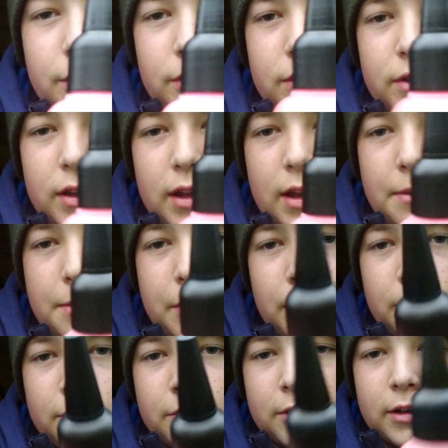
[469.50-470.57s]
can see that, but I
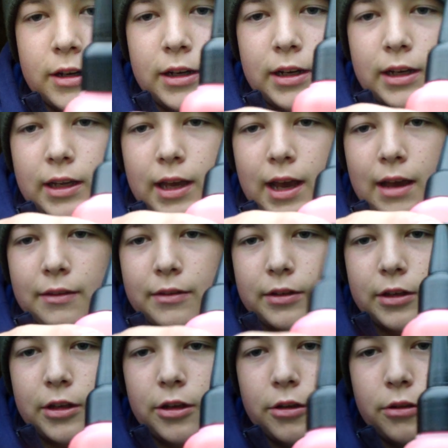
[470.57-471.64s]
really haven't
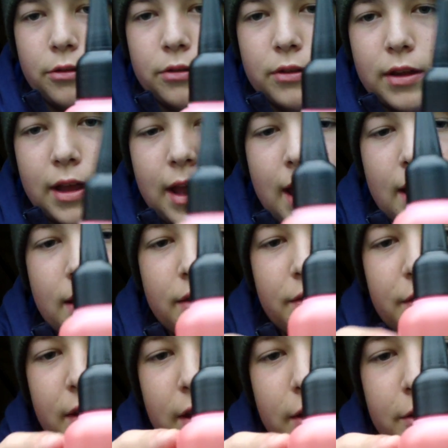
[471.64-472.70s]
used
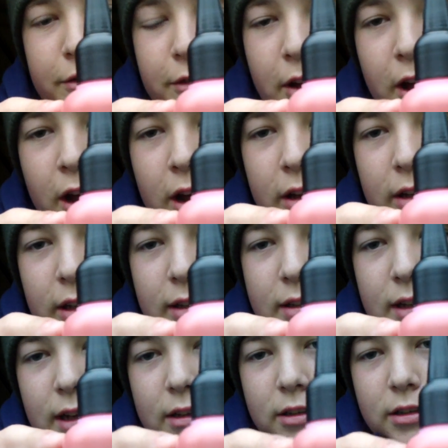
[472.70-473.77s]
anything. I've hardly
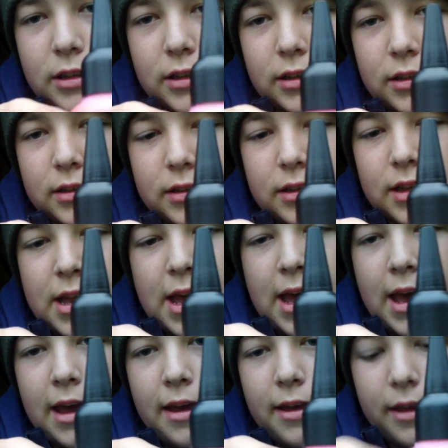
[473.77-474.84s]
touched it, but it's there
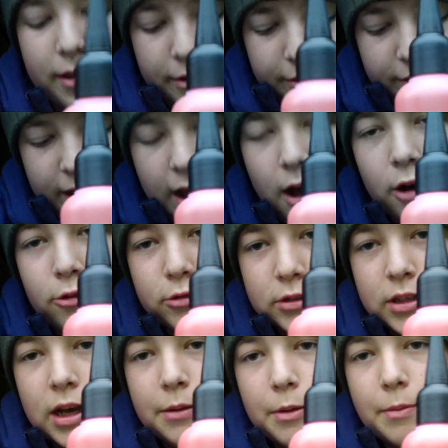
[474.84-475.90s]
for that whole
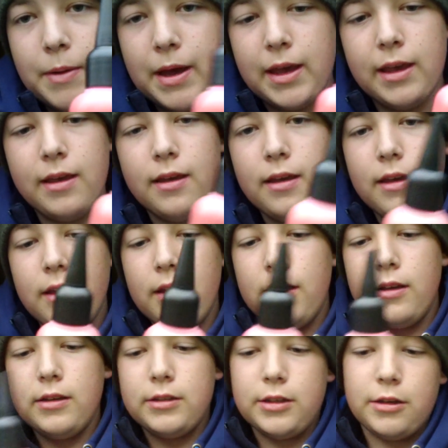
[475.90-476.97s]
tub of bait.
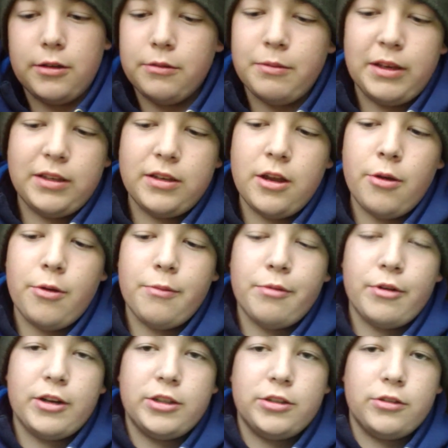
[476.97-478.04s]
So it makes no
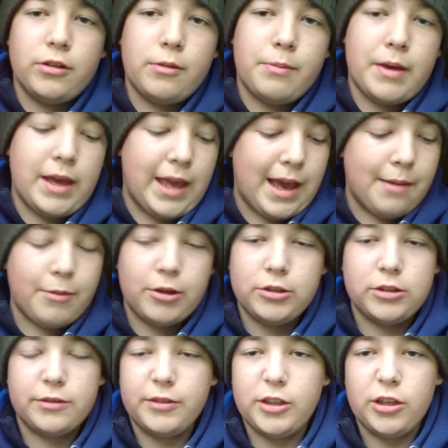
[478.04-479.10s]
impression on the bait how much
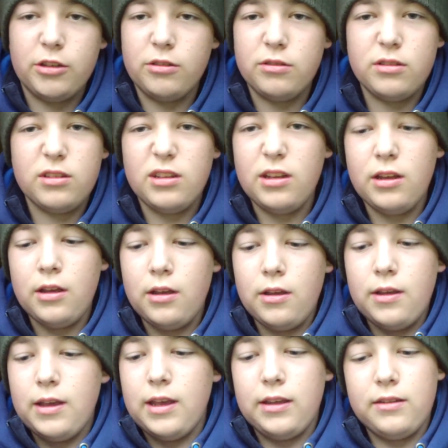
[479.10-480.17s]
I've used.
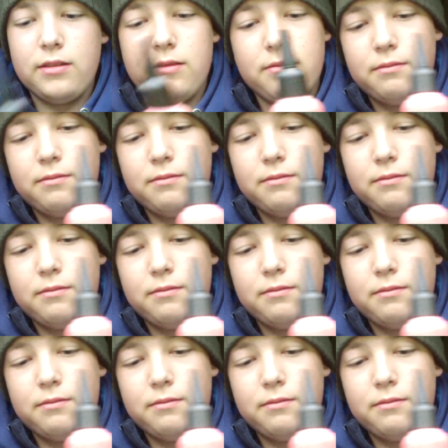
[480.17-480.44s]
It's